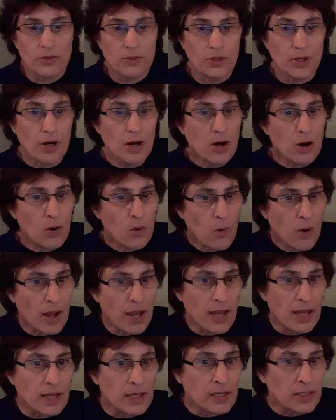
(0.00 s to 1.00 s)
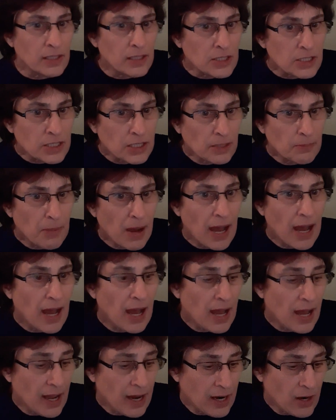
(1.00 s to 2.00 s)
the ways, the
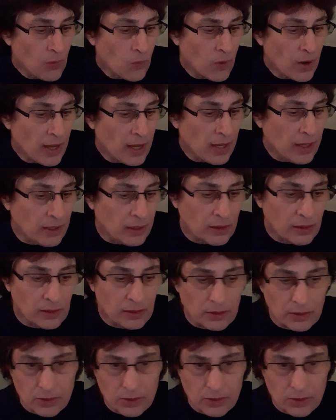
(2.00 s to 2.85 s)
byways